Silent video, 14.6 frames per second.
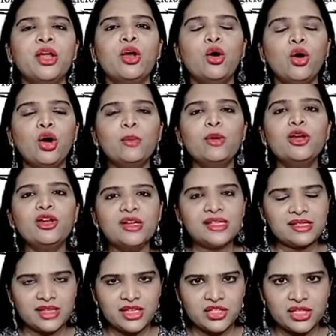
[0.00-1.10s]
Homologous
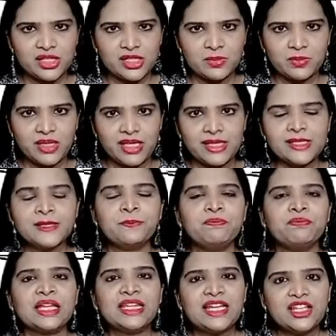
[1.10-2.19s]
regions means
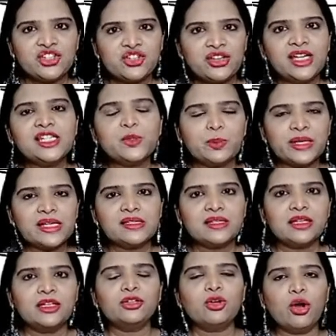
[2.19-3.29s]
the genes
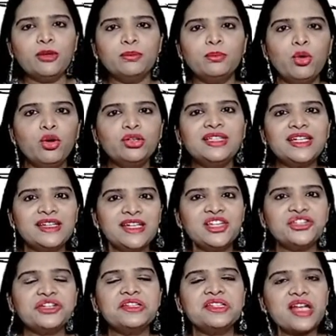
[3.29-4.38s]
present on both the
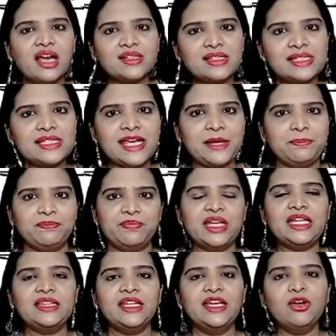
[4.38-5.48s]
regions are same
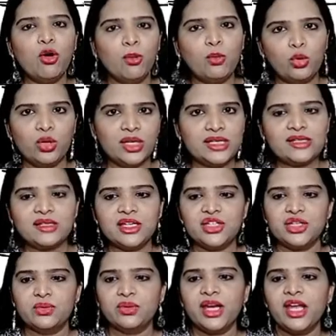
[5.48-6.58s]
in the homologous
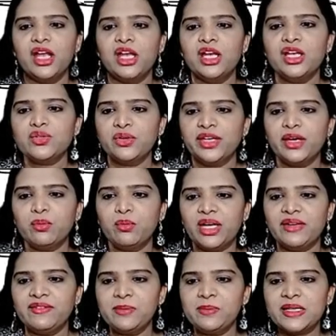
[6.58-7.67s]
region. Okay, so here
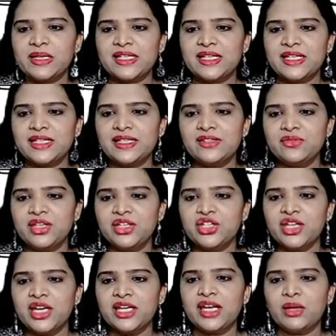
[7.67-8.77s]
whatever present in this
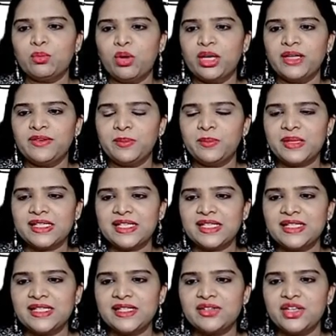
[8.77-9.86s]
region and whatever present in
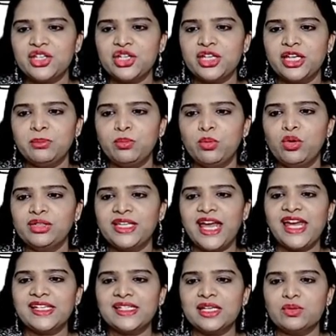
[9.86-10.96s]
this region in both the
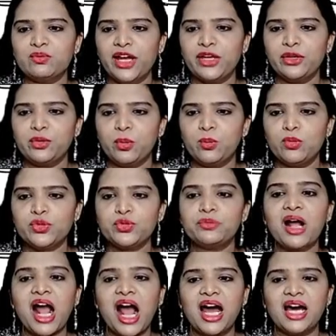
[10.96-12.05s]
X and Y chromosome
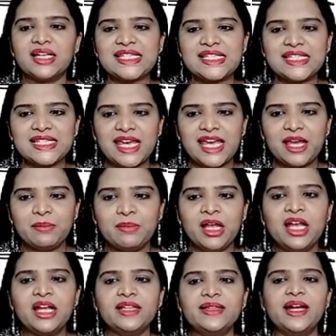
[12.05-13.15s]
are same.
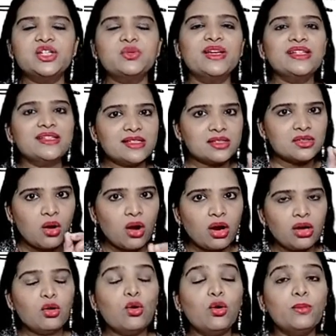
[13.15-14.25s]
That's why this is called
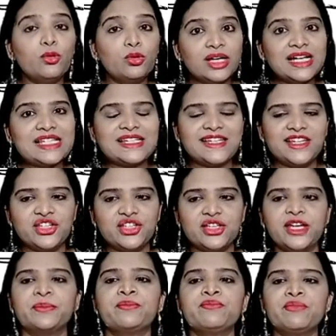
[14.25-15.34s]
homologous
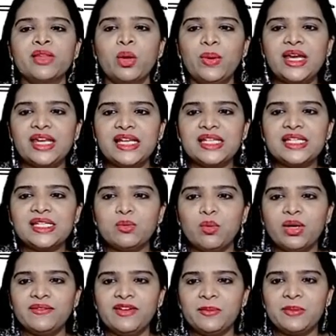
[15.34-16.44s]
region. Whereas
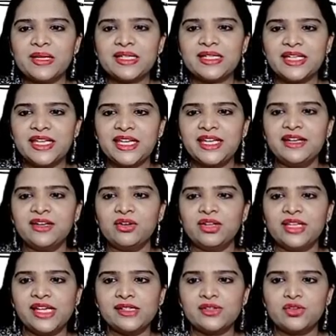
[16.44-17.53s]
whatever present here on
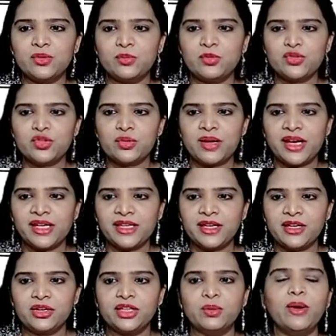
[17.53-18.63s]
the X chromosome and here
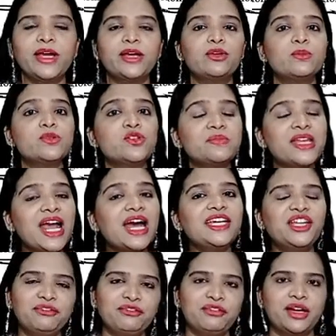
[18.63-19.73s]
on the Y chromosome, they are
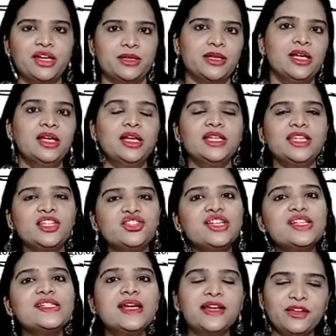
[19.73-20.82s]
different. The
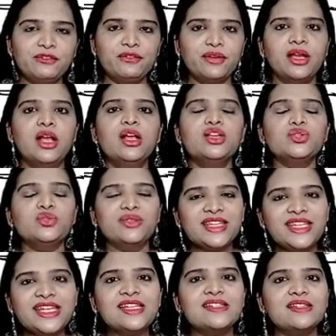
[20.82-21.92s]
genes are different. So
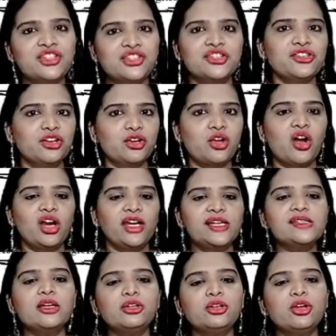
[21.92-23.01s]
these regions are called as
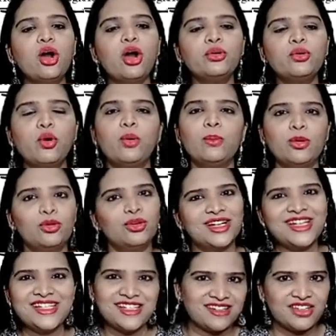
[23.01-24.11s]

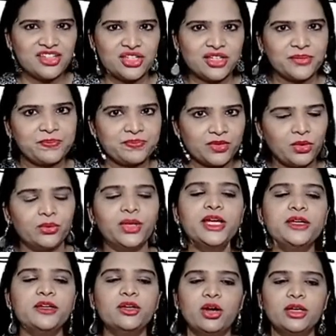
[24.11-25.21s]
non-homologous region. Okay,
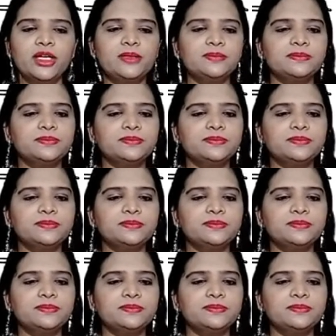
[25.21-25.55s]
got it?